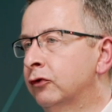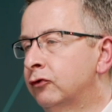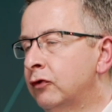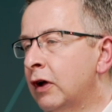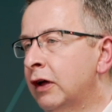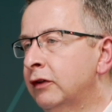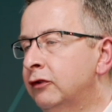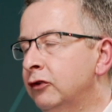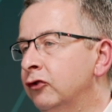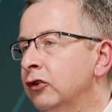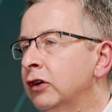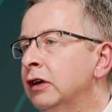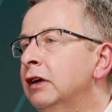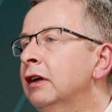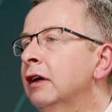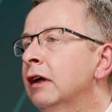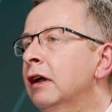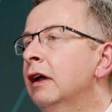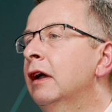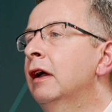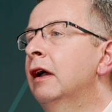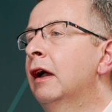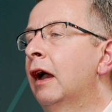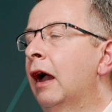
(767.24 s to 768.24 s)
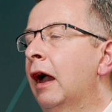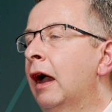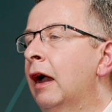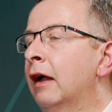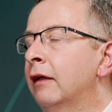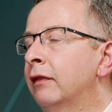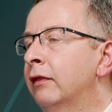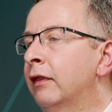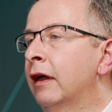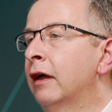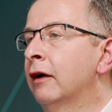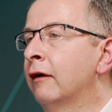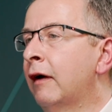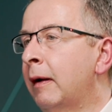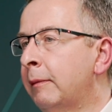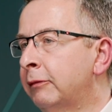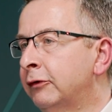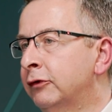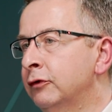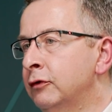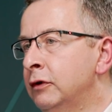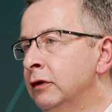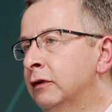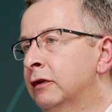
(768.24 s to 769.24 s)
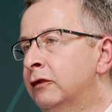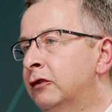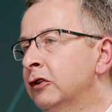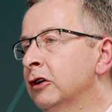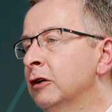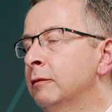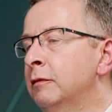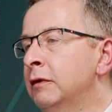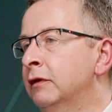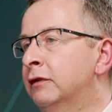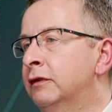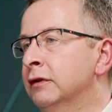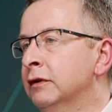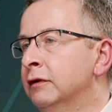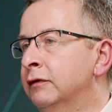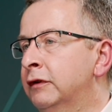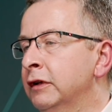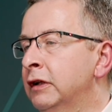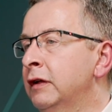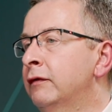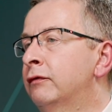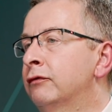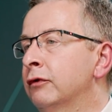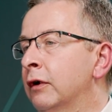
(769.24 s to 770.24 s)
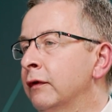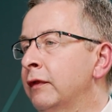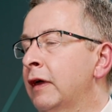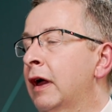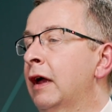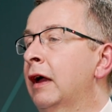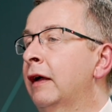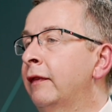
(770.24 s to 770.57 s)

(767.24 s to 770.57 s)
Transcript: strategy, and they are absolutely determined to deliver on that,